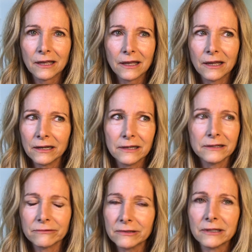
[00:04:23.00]
honey,
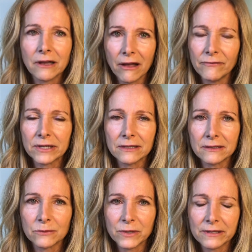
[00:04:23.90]
it's really
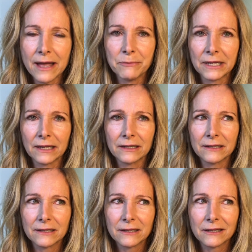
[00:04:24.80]
obvious what's happening.
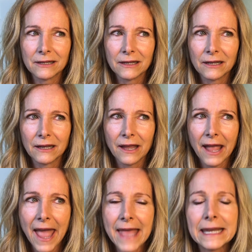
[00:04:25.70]

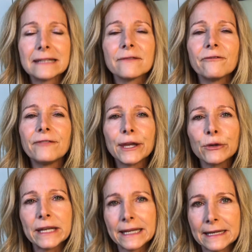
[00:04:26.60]
And it's
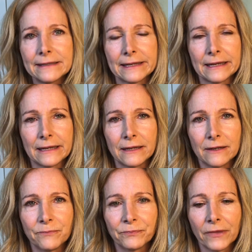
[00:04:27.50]
very easy
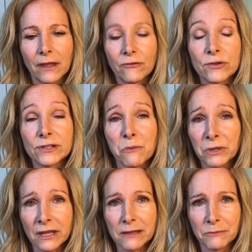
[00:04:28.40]
for
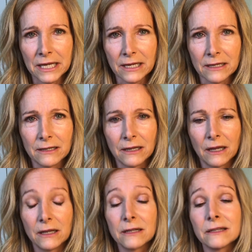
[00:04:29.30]
someone like me
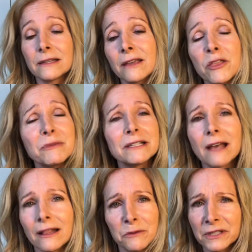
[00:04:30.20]
to tell them
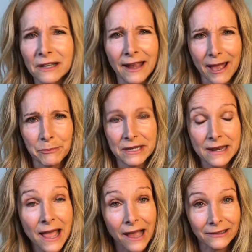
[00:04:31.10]
exactly what's going to happen
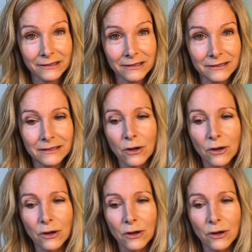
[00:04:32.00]
next,